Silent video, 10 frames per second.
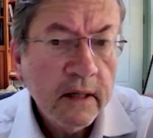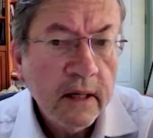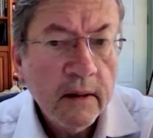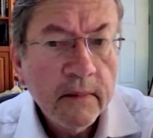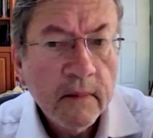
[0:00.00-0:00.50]

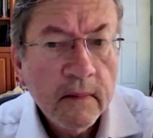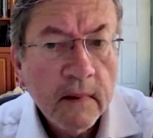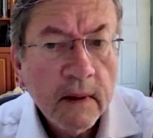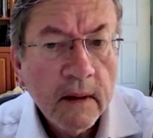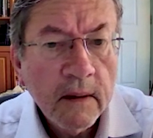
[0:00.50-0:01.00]
the
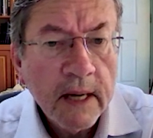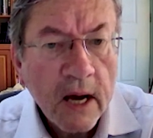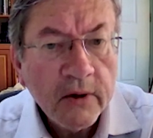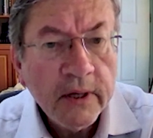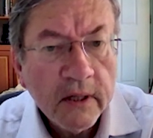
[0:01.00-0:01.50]

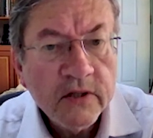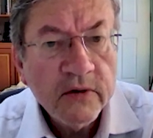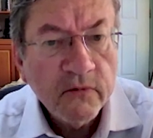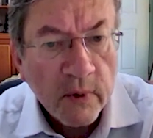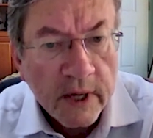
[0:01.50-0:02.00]

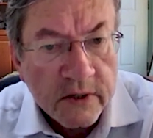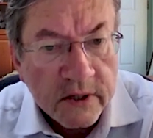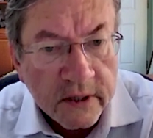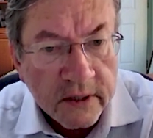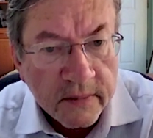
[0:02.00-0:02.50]
calculus of
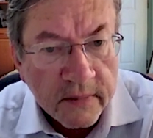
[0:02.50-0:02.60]
risk